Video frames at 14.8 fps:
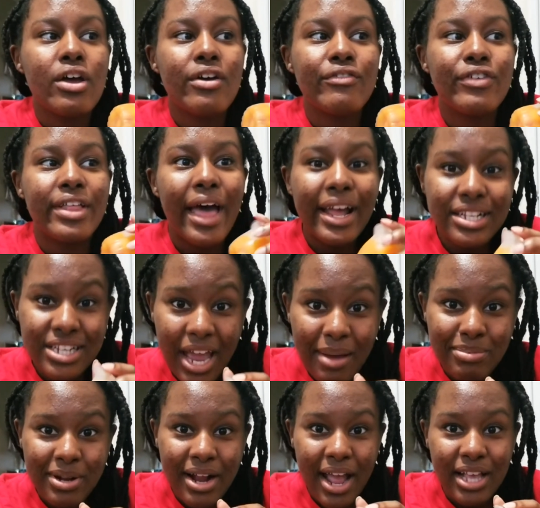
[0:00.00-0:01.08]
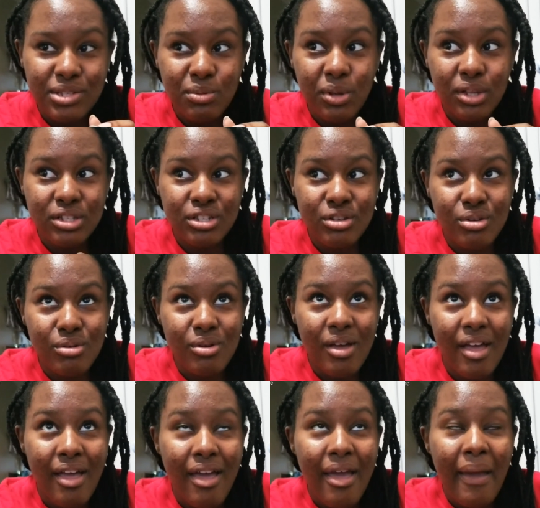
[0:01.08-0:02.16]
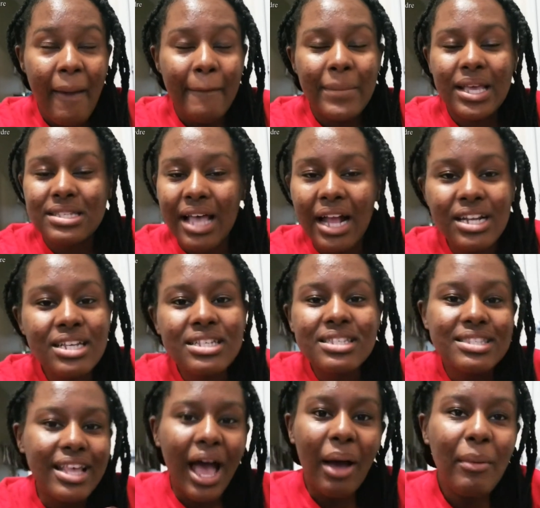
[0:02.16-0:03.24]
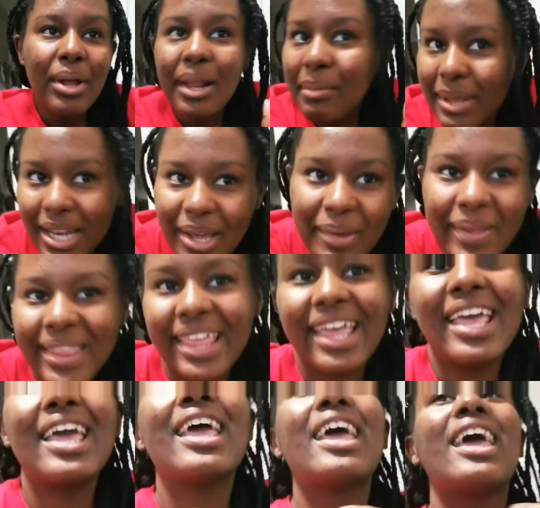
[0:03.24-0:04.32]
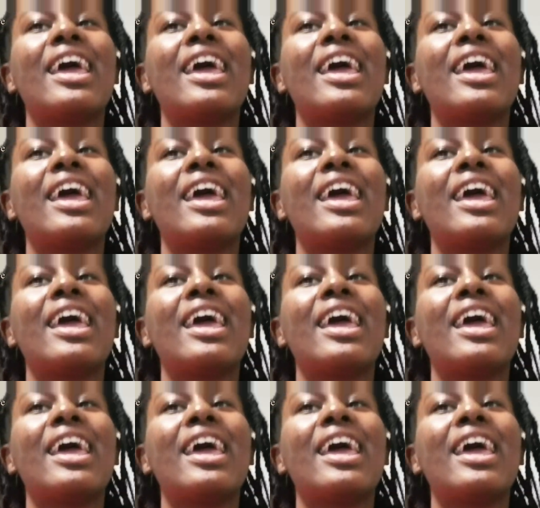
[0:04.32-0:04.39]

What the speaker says: for that chapter as well too. Because I wanna be done with it.